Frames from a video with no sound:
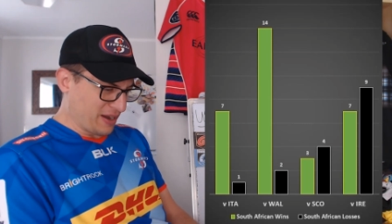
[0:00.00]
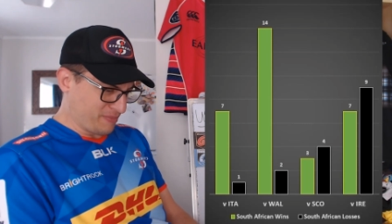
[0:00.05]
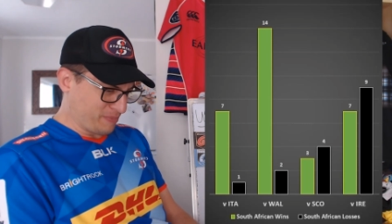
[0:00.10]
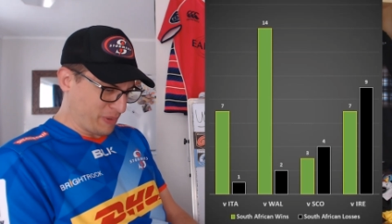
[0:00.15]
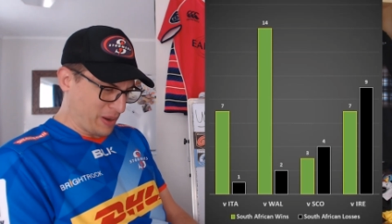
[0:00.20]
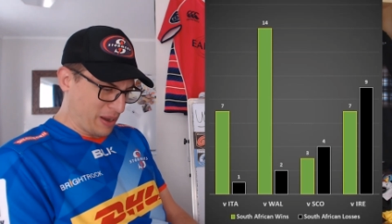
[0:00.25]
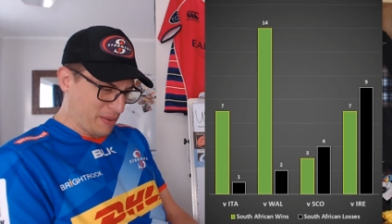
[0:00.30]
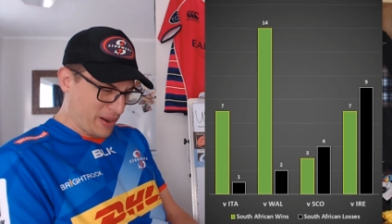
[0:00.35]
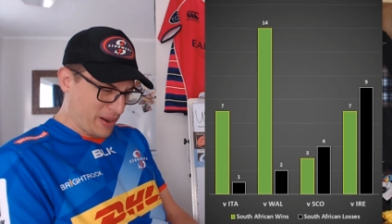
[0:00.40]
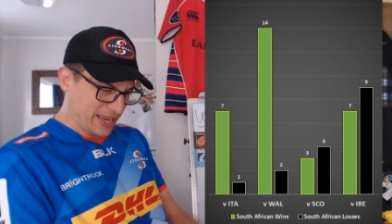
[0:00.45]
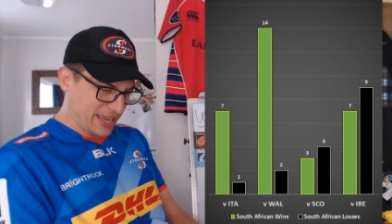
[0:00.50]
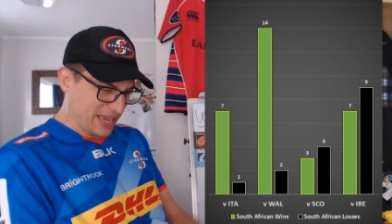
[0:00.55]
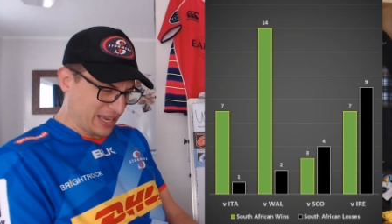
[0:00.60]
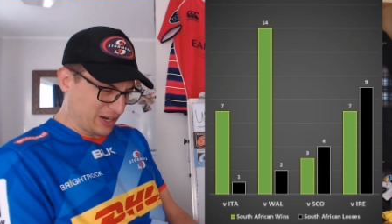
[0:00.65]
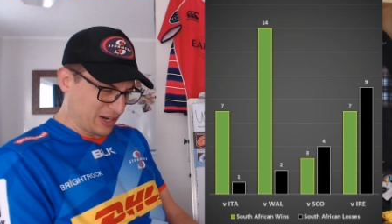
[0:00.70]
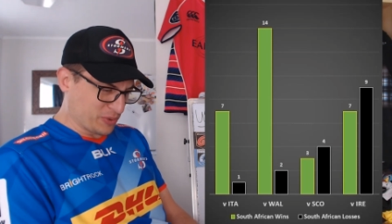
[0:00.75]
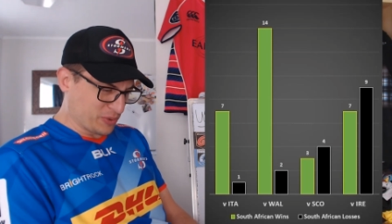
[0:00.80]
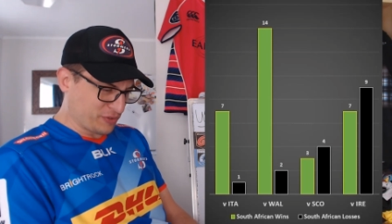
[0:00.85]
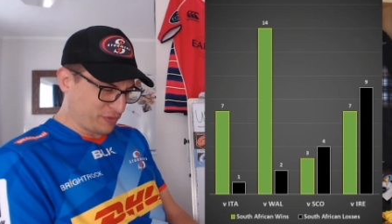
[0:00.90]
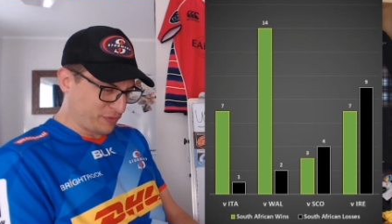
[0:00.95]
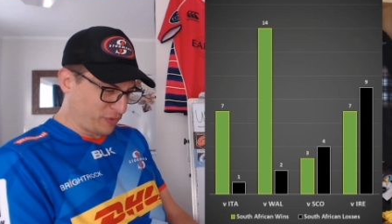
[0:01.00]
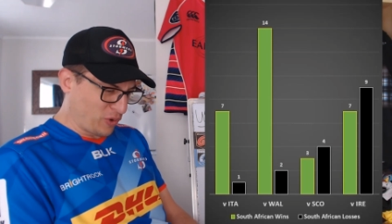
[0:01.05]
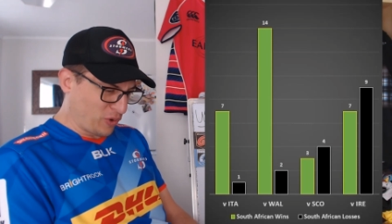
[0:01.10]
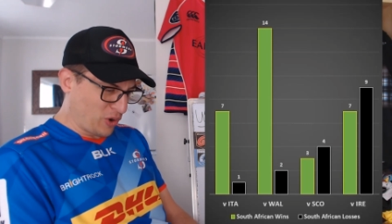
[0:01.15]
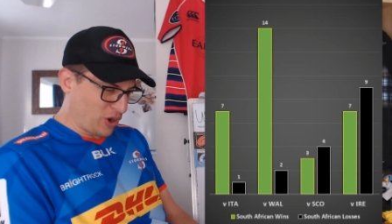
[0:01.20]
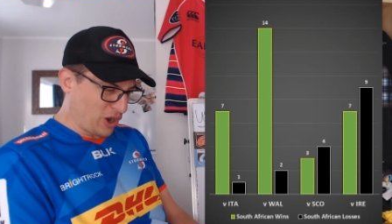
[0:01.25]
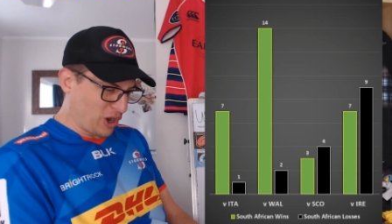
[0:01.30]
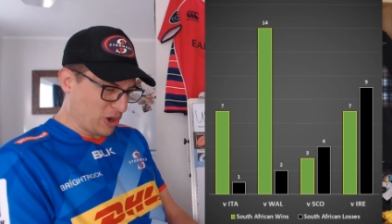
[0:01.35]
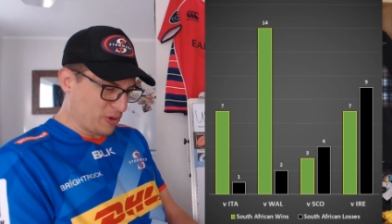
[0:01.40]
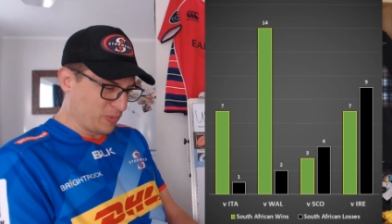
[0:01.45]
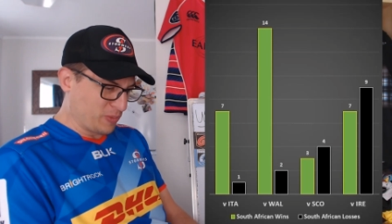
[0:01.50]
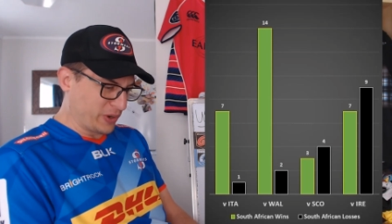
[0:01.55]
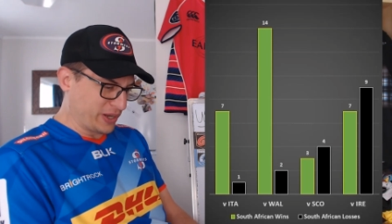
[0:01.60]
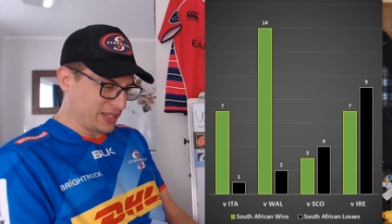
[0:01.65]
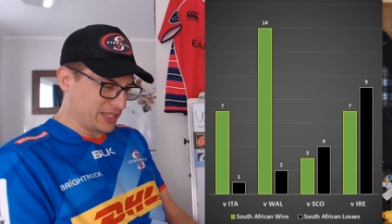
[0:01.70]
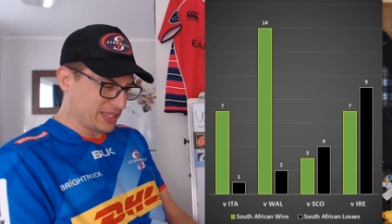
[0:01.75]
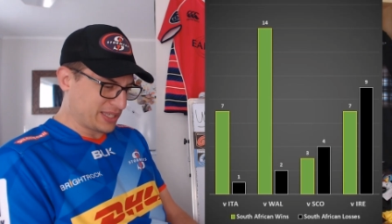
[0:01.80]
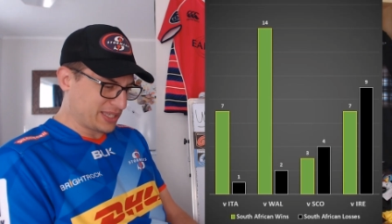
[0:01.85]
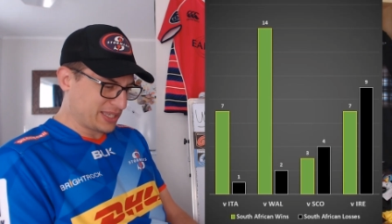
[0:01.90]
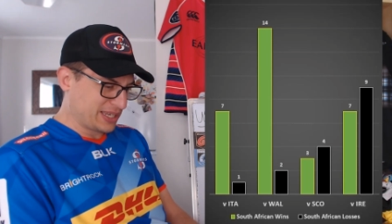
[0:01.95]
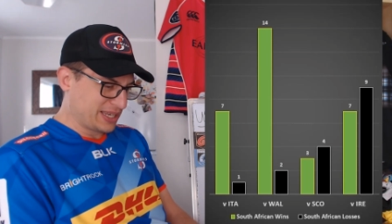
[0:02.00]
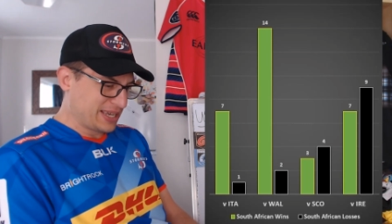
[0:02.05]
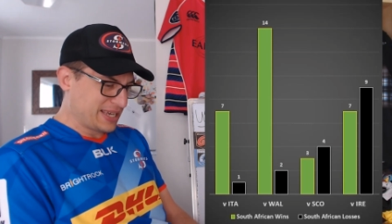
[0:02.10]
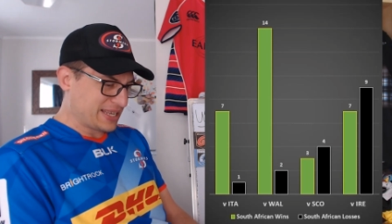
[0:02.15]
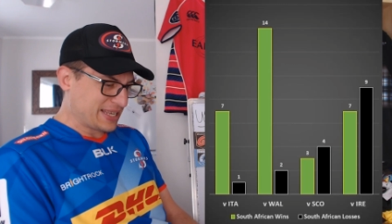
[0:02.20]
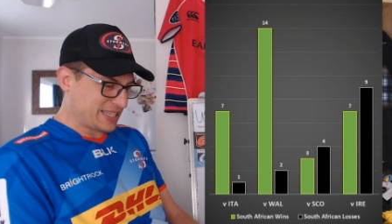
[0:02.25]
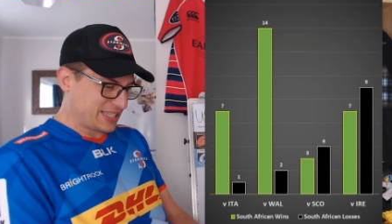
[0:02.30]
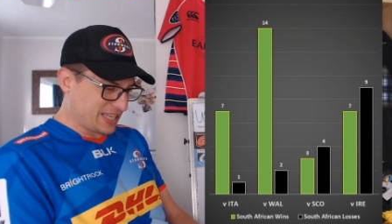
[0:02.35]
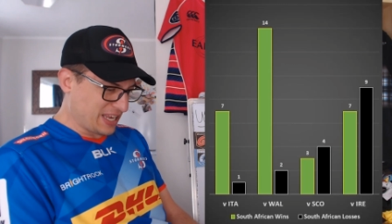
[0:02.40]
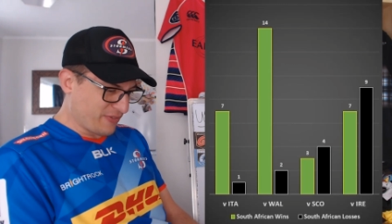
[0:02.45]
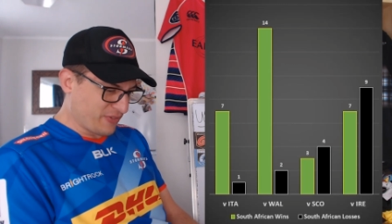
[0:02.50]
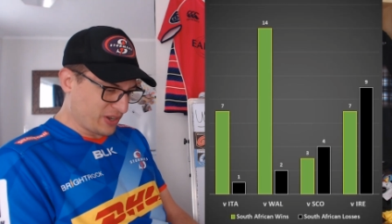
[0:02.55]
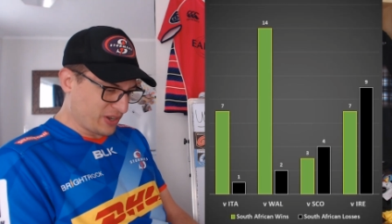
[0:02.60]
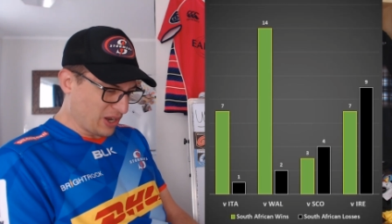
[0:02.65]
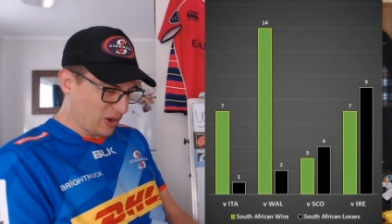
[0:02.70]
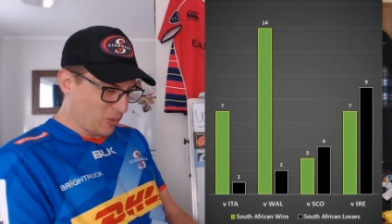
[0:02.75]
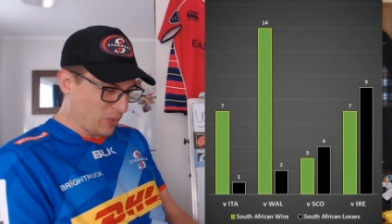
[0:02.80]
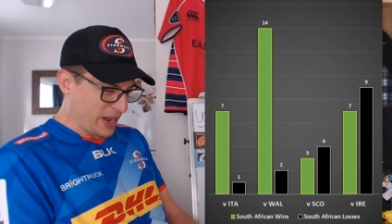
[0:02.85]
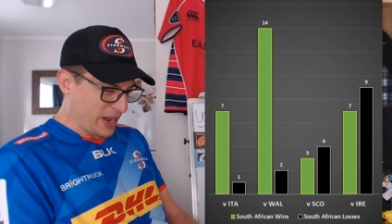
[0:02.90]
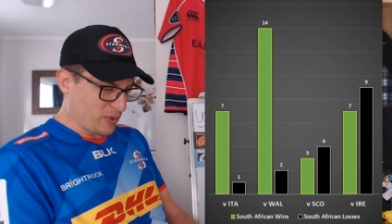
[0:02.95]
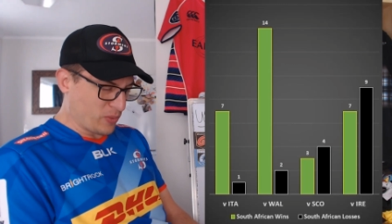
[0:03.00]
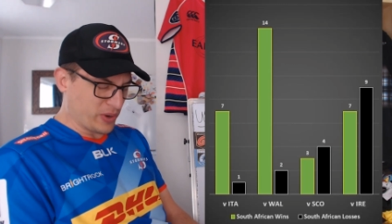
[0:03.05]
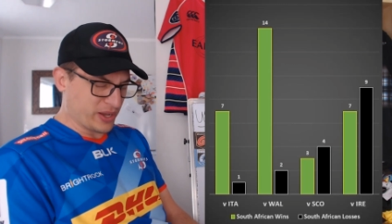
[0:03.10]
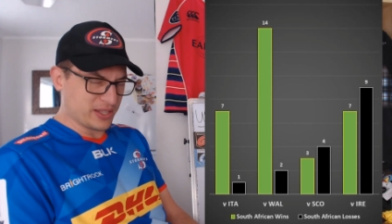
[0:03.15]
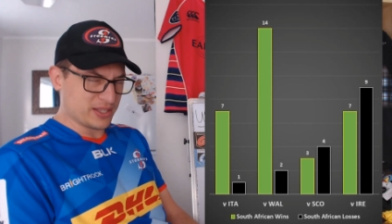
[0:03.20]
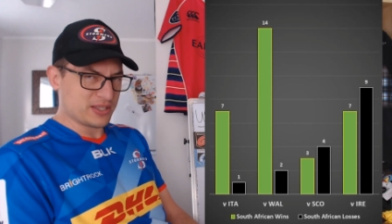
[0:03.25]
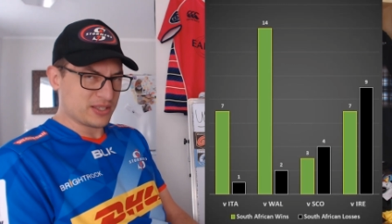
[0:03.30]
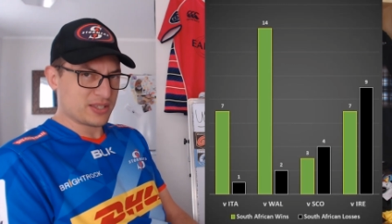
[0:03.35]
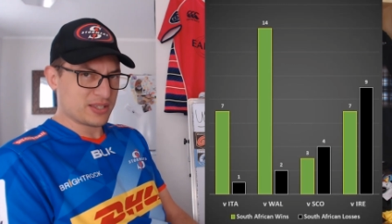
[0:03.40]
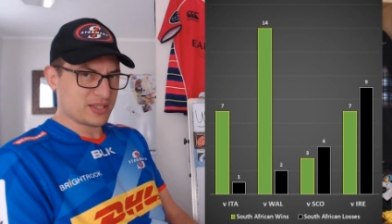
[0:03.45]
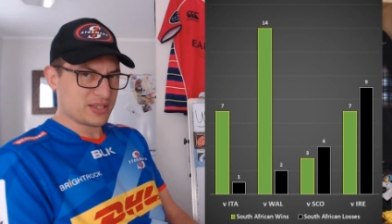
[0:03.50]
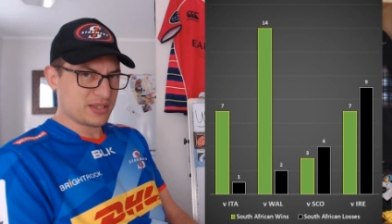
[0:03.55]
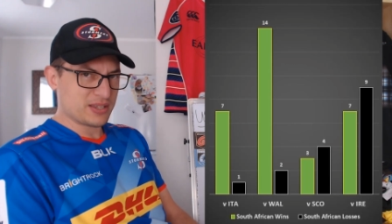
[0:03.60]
By my count, it was 4 home wins, 7 away wins